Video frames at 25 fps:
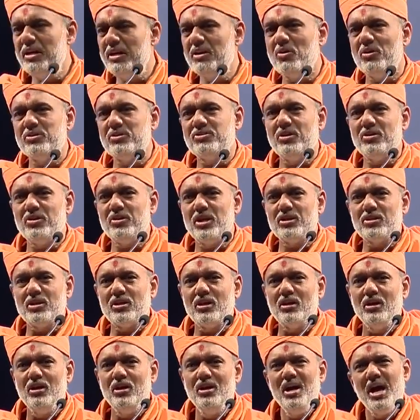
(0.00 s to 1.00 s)
and
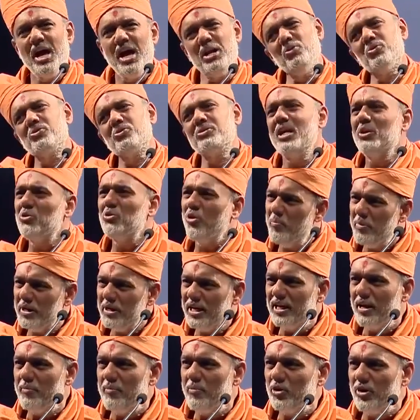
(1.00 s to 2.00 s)
concentration. And you start
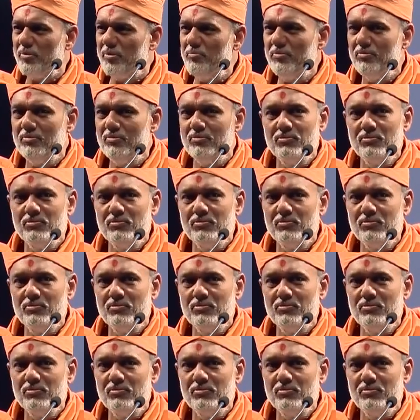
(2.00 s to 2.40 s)
commenting about him?